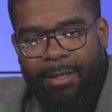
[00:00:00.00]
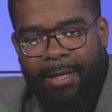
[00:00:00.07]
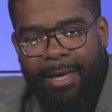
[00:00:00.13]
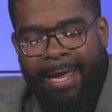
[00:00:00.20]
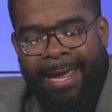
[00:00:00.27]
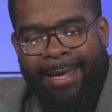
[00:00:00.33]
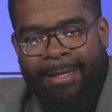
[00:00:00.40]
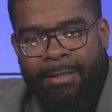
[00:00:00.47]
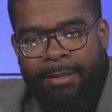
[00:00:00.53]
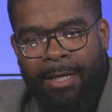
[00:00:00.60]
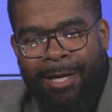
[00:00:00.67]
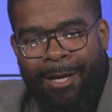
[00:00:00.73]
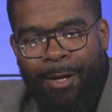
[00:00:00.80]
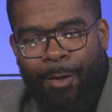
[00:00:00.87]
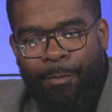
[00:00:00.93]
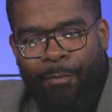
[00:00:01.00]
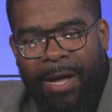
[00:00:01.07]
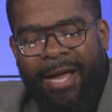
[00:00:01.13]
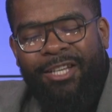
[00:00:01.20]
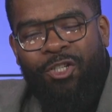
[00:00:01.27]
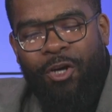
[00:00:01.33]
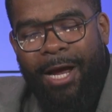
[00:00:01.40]
and um,
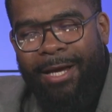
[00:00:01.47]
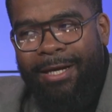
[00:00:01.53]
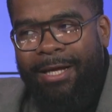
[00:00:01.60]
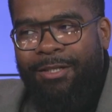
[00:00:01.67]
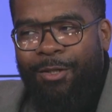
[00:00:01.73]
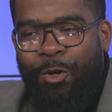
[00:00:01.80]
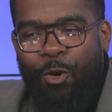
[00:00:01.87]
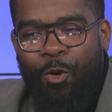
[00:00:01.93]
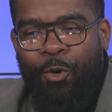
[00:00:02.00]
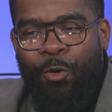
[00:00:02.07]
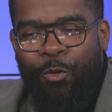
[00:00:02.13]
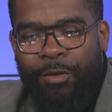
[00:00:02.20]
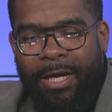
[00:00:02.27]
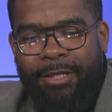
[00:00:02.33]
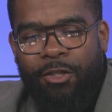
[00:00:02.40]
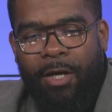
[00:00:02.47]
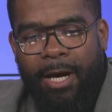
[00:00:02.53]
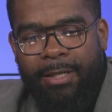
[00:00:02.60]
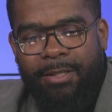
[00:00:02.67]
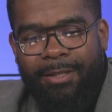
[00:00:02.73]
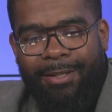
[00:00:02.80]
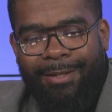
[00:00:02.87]
I try not to hold, I
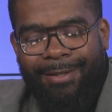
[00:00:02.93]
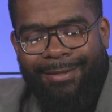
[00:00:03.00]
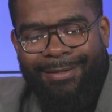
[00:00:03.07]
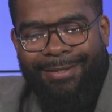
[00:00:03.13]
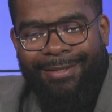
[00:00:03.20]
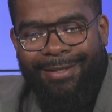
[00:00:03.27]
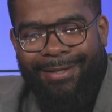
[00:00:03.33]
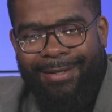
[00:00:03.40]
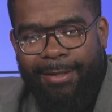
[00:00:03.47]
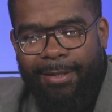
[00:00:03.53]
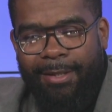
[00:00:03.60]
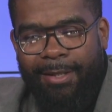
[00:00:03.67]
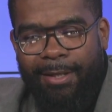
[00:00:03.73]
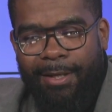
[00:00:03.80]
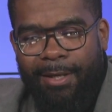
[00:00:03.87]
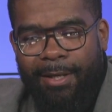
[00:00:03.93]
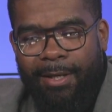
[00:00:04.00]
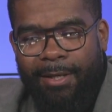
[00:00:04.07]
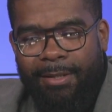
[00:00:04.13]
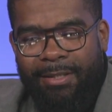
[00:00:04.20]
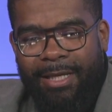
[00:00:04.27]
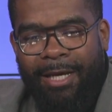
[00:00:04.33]
try to to
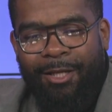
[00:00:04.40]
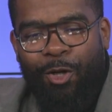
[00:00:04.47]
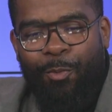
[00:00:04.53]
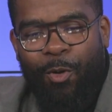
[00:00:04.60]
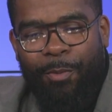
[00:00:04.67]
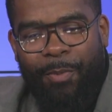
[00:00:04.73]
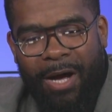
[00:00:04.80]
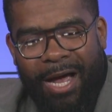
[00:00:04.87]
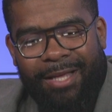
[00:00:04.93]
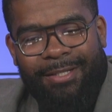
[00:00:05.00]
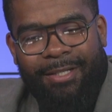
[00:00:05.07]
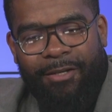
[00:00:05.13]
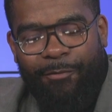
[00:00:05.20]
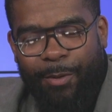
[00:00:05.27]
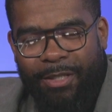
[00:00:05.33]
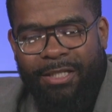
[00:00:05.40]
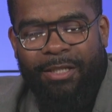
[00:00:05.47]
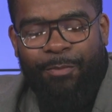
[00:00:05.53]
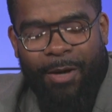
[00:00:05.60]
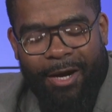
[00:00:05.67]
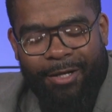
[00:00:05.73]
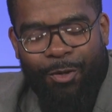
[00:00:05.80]
stay a little more positive, but this is
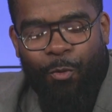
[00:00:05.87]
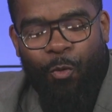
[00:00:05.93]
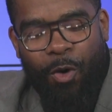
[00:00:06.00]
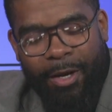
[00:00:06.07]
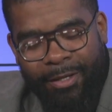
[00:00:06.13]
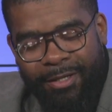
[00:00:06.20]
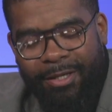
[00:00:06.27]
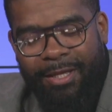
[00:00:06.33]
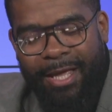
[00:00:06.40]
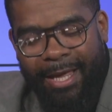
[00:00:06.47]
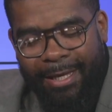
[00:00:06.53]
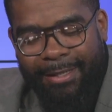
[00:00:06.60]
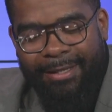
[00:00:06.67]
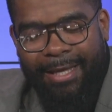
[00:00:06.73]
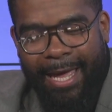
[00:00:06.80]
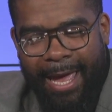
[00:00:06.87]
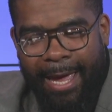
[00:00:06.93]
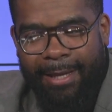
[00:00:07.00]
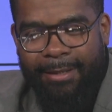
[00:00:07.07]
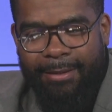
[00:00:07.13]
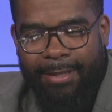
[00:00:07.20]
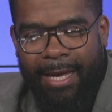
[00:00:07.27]
probably the one thing
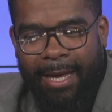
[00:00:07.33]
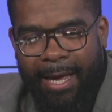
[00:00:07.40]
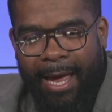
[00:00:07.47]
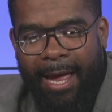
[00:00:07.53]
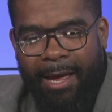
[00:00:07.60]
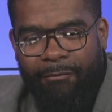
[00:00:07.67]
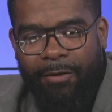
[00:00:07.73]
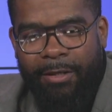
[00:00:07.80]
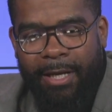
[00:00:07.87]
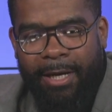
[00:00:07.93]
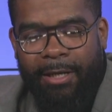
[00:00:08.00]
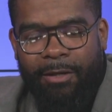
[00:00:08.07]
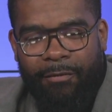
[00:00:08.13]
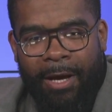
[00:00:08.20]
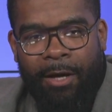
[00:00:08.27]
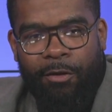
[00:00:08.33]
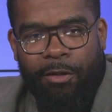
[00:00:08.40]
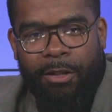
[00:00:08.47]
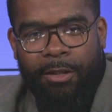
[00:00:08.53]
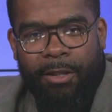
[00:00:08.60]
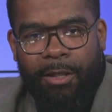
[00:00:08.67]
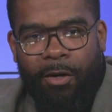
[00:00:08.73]
that that I have a negative
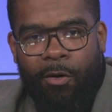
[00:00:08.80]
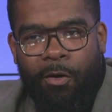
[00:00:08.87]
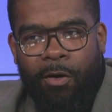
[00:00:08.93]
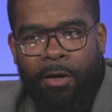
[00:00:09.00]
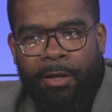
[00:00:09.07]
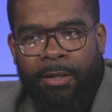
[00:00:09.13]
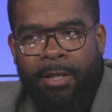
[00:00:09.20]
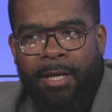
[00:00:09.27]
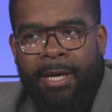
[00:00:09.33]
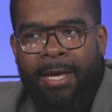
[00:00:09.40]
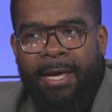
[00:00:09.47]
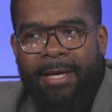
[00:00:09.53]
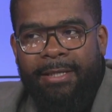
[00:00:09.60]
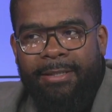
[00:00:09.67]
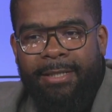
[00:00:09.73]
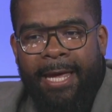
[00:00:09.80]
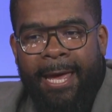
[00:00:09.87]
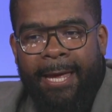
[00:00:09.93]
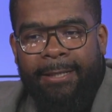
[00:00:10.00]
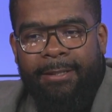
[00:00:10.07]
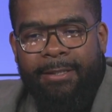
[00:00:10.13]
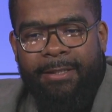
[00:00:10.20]
outlook on is
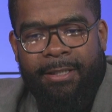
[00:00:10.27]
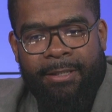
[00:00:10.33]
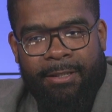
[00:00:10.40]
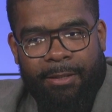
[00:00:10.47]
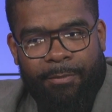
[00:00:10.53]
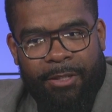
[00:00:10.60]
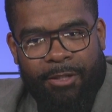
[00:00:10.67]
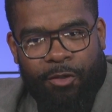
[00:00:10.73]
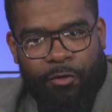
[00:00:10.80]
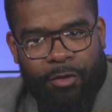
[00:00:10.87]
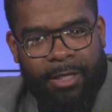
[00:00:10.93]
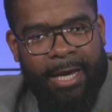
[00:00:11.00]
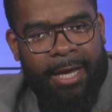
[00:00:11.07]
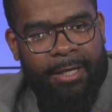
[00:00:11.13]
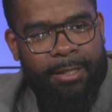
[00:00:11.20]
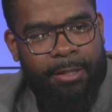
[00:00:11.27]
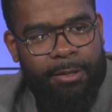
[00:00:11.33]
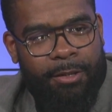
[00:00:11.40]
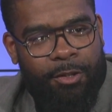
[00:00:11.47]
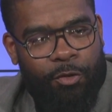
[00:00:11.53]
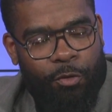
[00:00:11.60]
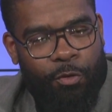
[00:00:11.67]
that the system is
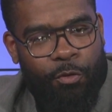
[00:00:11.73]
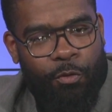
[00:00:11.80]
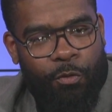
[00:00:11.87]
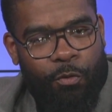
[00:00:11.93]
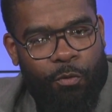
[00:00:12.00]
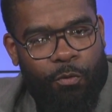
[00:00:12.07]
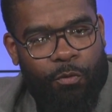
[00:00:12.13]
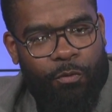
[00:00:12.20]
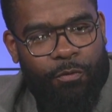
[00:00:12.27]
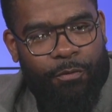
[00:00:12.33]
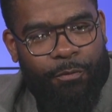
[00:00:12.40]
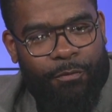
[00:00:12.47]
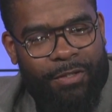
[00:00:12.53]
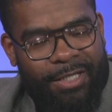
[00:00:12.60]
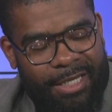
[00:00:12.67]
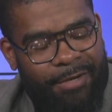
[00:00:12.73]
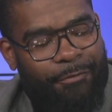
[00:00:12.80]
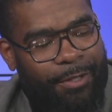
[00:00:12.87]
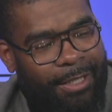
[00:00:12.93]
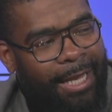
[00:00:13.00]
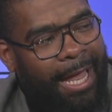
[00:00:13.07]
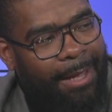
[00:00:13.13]
created to see
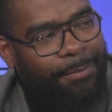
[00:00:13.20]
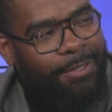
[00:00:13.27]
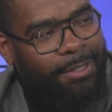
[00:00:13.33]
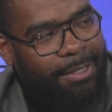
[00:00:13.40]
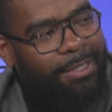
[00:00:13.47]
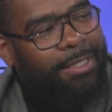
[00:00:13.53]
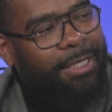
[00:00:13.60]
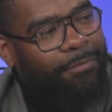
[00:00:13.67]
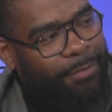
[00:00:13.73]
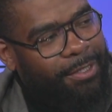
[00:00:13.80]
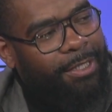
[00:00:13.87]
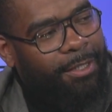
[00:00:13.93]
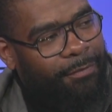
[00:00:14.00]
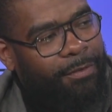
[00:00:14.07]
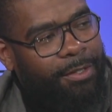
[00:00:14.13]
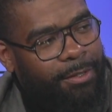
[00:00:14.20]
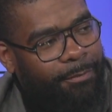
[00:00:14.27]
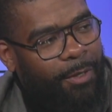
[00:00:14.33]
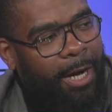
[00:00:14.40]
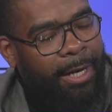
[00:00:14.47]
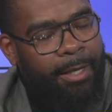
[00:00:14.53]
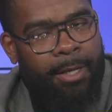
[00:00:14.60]
relapse, to see recidivism,
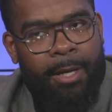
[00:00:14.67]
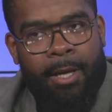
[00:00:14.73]
right?